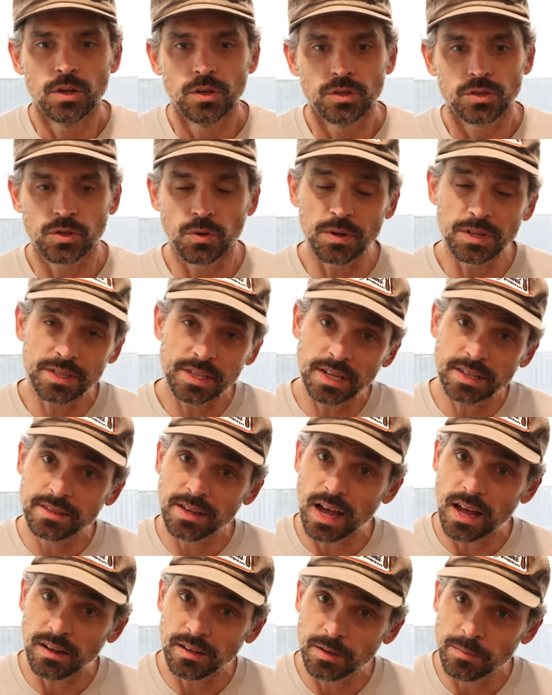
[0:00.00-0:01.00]
So once I
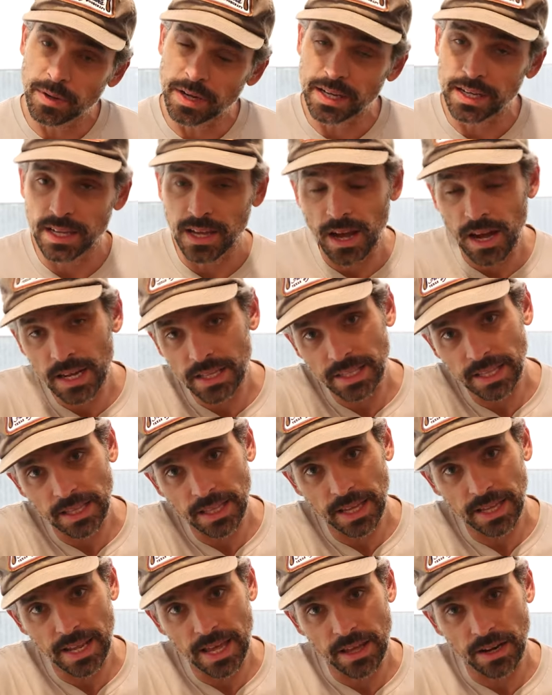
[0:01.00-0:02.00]
dialed in my gun to
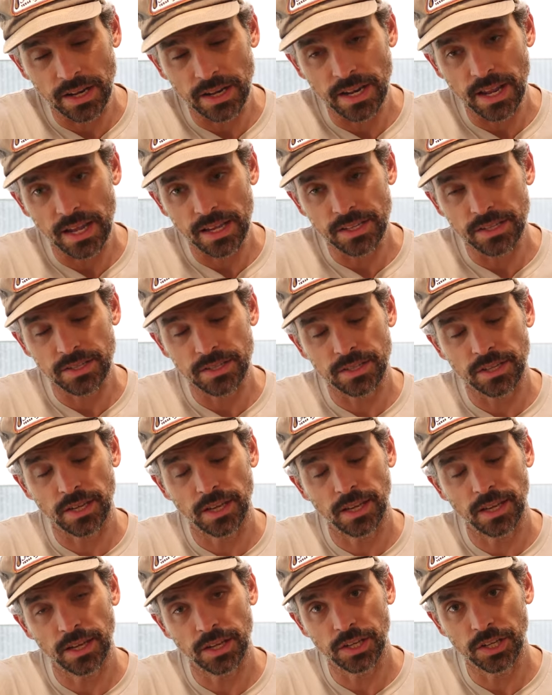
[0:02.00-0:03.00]
lay down a nice,
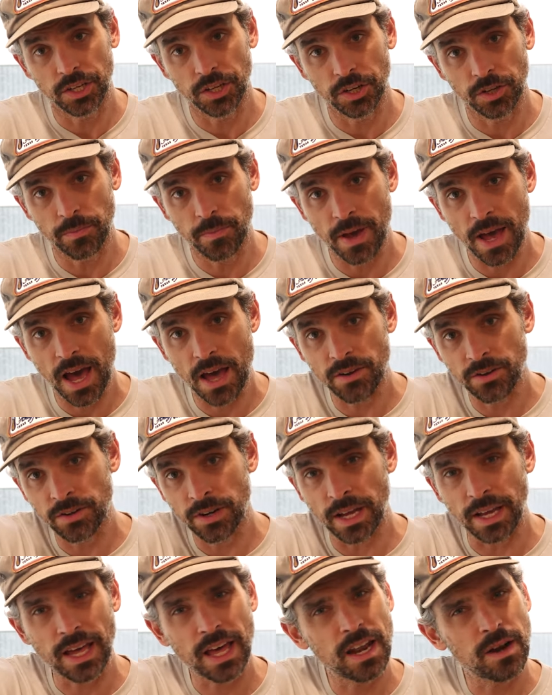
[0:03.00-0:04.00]
good
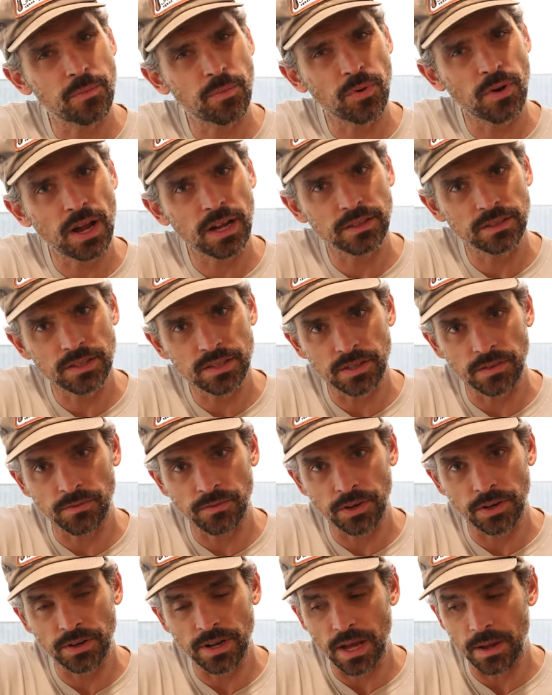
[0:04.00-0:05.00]
pattern, I kind of practiced and
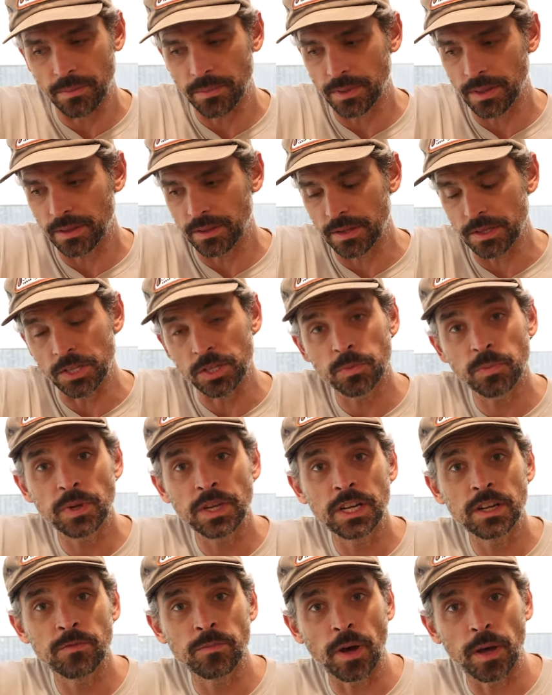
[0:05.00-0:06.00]
figured out the
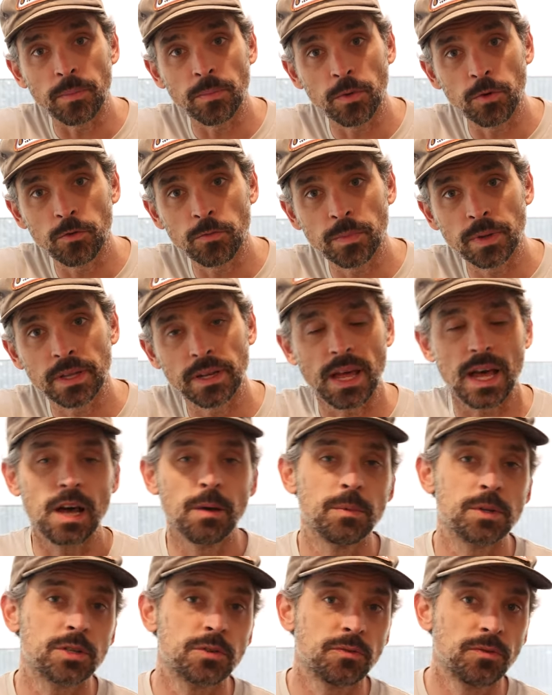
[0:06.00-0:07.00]
speed of my movement, how
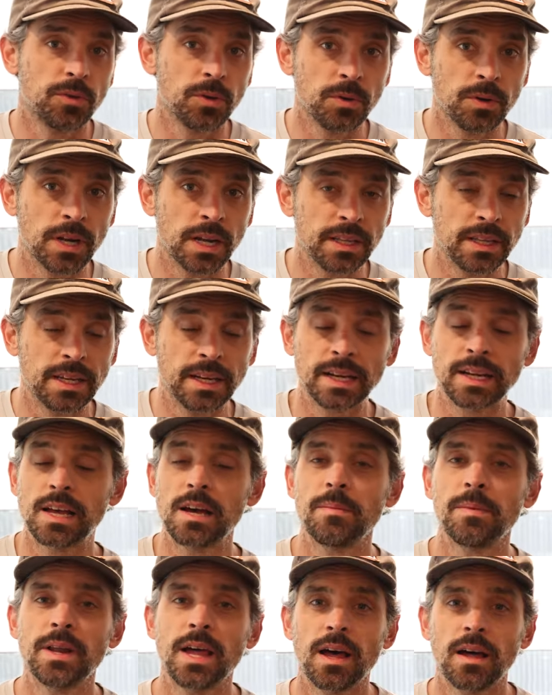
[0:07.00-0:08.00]
much fluid I needed coming